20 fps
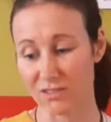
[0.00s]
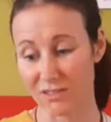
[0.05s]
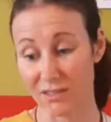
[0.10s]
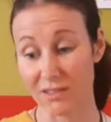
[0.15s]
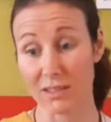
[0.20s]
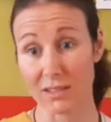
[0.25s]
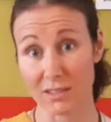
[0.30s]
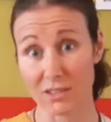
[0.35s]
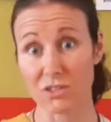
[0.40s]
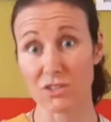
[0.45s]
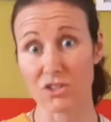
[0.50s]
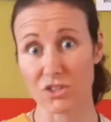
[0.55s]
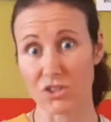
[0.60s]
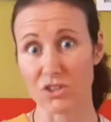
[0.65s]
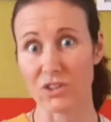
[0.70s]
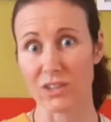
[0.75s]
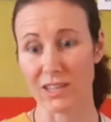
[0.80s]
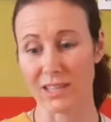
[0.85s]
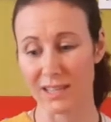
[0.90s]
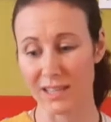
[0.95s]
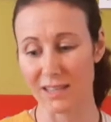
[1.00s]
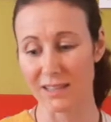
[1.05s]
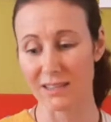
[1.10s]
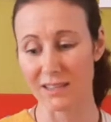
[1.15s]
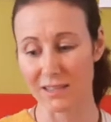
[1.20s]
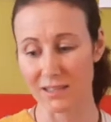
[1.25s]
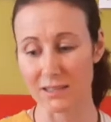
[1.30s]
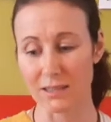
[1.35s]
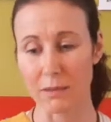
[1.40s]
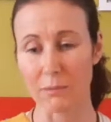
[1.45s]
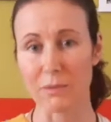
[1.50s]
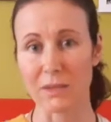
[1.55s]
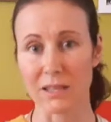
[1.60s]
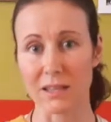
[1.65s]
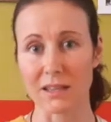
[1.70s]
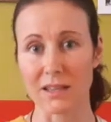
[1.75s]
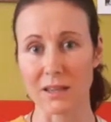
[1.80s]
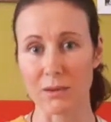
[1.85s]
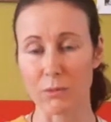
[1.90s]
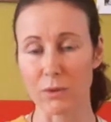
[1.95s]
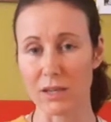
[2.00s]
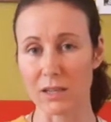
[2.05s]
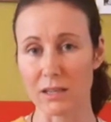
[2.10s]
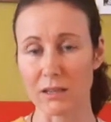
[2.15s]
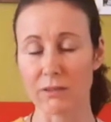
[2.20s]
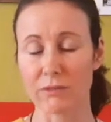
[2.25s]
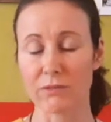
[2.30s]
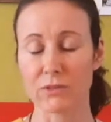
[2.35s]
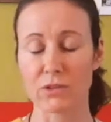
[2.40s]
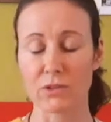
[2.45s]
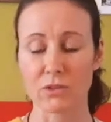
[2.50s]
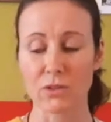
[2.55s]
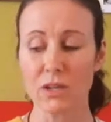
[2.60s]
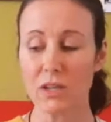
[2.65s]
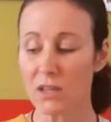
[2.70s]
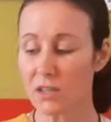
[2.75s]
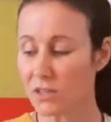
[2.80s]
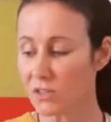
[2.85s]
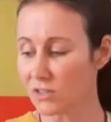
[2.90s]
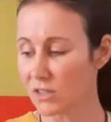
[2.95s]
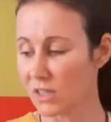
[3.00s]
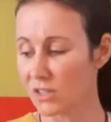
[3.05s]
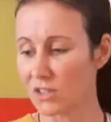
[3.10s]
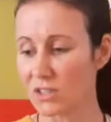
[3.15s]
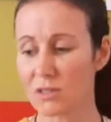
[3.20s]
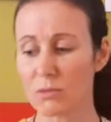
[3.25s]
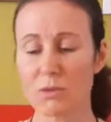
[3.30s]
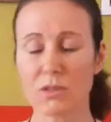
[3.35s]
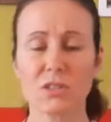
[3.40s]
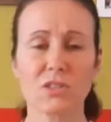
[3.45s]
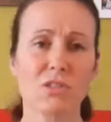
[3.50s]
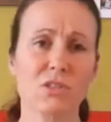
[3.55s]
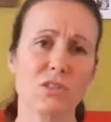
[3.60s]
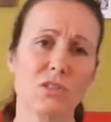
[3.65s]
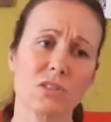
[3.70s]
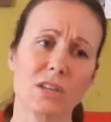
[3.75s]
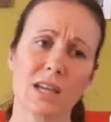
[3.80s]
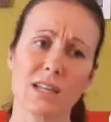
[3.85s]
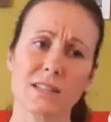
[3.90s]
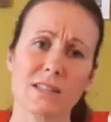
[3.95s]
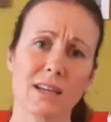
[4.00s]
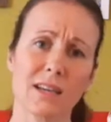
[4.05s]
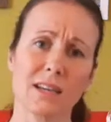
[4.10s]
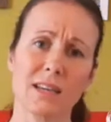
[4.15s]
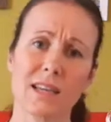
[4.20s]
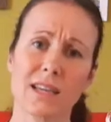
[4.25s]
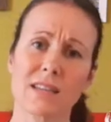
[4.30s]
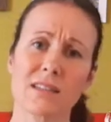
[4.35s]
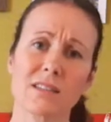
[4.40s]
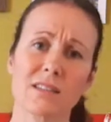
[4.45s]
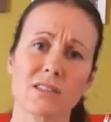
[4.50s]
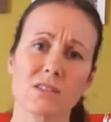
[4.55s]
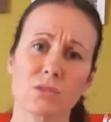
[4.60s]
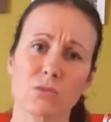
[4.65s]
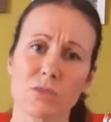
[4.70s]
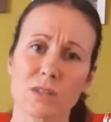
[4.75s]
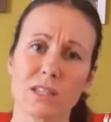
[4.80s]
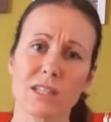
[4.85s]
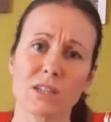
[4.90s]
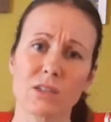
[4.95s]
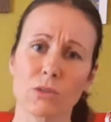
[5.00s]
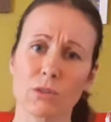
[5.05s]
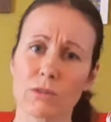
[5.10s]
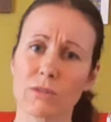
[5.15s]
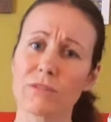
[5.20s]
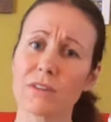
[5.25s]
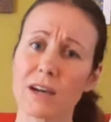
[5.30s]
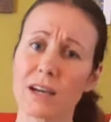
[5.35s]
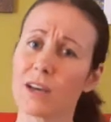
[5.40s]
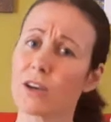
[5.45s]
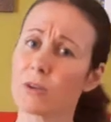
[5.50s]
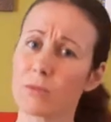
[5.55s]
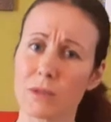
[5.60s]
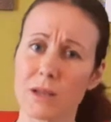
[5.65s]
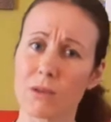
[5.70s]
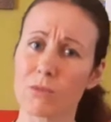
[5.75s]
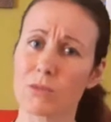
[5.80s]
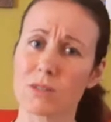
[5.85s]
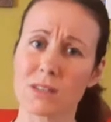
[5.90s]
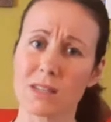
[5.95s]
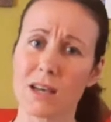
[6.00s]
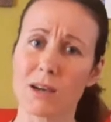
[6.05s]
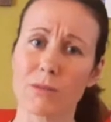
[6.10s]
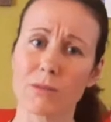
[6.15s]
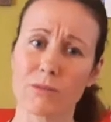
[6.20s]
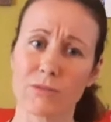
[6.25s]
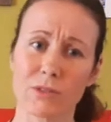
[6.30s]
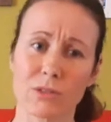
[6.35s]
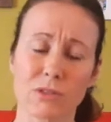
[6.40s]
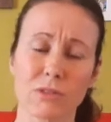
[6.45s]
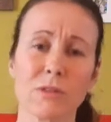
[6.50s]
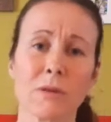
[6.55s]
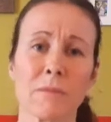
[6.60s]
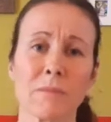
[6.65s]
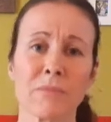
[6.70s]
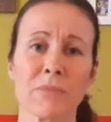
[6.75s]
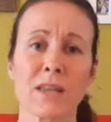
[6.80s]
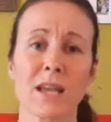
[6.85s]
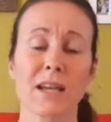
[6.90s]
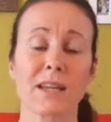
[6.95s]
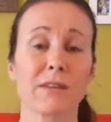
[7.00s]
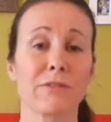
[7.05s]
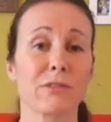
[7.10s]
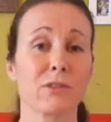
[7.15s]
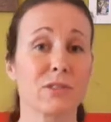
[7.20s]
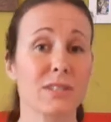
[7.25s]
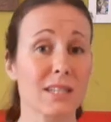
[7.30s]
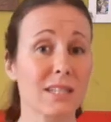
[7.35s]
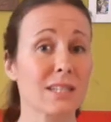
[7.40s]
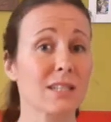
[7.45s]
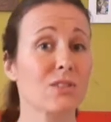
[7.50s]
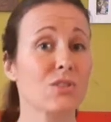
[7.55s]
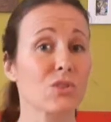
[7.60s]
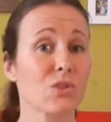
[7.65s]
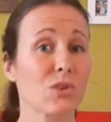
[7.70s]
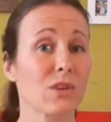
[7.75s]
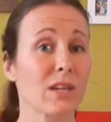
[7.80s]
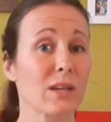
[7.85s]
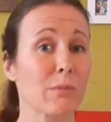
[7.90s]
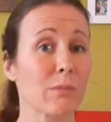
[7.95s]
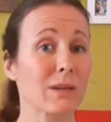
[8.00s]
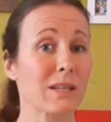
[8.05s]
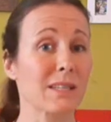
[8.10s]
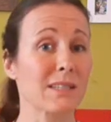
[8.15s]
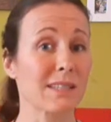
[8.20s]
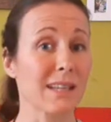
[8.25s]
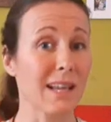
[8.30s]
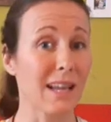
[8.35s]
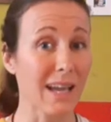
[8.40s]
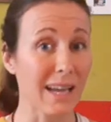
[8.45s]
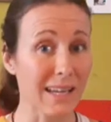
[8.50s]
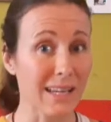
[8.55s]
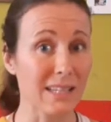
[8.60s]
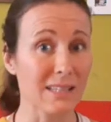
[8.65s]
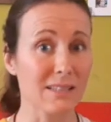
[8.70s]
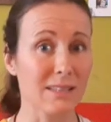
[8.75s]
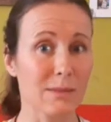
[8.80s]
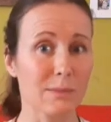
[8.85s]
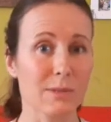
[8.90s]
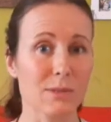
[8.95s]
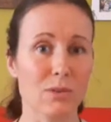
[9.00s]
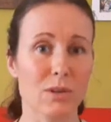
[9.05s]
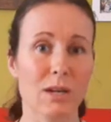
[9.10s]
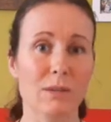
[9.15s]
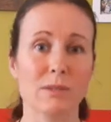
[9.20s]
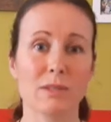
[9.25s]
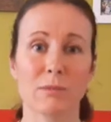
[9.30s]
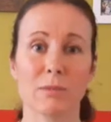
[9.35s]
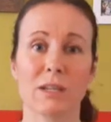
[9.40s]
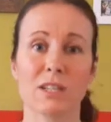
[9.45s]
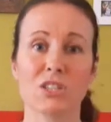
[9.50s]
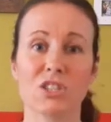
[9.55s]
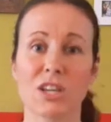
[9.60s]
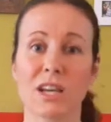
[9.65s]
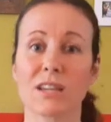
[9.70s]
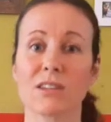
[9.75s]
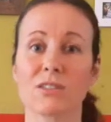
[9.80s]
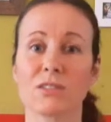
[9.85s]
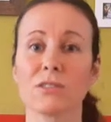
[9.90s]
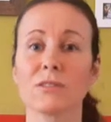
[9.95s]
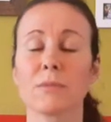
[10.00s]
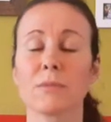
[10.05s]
It's showing that there's something there waiting for you. So I just want to, as I end this reading off, I hope that was helpful. And if you did enjoy it, please like and subscribe to my channel.